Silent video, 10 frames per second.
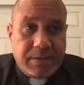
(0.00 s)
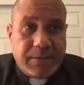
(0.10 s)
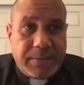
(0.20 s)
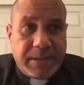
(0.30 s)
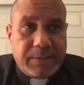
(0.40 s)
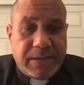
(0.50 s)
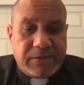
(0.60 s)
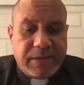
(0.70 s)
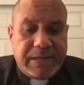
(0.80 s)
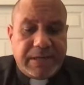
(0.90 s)
you. No, thank you,
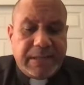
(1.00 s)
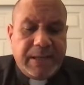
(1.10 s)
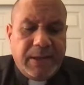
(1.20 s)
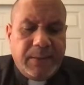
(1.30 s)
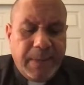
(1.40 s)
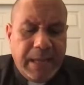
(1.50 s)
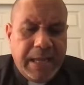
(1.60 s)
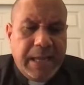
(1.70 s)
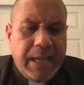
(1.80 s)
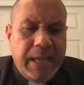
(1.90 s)
Pastor Heidi.
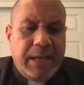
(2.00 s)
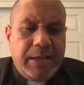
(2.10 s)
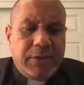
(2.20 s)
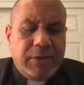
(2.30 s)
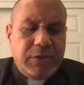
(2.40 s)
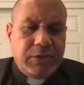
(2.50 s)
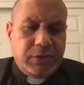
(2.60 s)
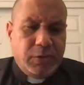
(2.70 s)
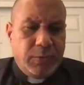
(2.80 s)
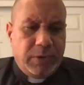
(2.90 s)

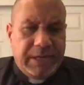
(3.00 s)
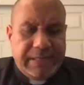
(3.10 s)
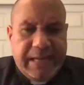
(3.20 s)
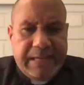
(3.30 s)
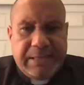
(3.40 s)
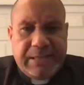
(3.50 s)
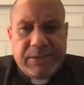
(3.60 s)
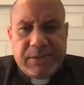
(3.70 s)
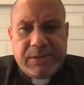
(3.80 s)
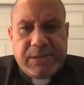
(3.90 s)
So when I got
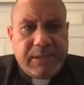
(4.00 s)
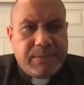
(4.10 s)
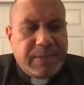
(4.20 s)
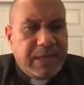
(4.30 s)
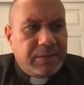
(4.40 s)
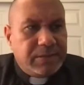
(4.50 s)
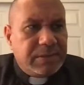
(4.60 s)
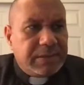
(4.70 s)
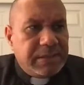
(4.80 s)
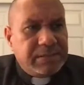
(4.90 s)
here
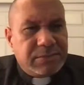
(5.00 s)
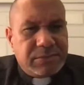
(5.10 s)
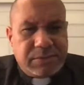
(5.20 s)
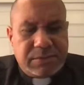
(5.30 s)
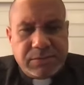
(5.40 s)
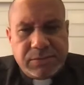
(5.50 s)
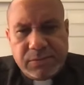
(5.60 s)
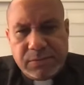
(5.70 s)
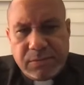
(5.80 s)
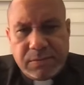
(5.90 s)
about, again,
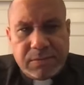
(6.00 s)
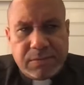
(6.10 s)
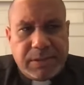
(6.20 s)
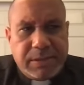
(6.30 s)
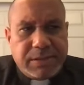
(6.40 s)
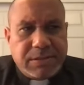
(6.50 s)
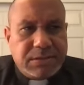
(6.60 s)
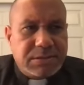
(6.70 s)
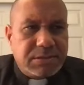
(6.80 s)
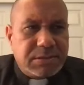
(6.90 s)
2
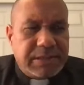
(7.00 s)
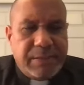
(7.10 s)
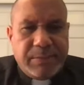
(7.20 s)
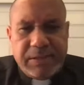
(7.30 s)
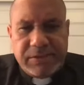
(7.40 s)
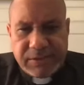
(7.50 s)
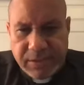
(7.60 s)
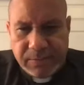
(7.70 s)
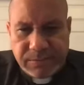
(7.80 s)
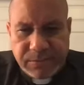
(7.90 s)
years and 9 months
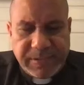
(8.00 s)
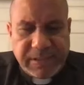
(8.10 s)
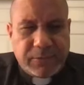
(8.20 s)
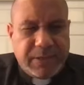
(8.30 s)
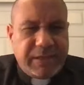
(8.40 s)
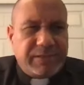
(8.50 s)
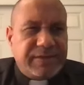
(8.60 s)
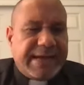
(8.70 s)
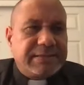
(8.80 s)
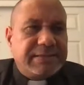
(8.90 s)
ago, to be quite
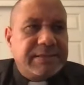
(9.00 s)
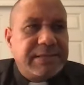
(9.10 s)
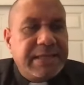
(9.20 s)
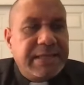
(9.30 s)
exact,